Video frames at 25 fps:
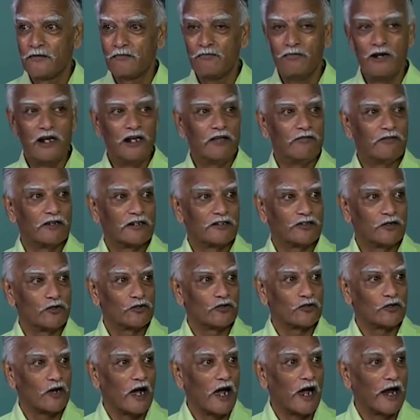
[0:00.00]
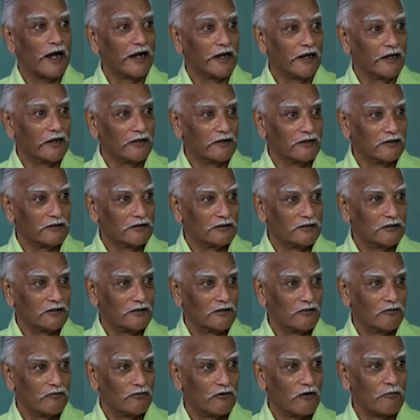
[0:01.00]
believers used to hide
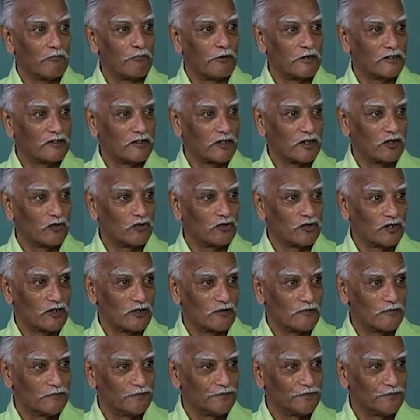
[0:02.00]
from persecution,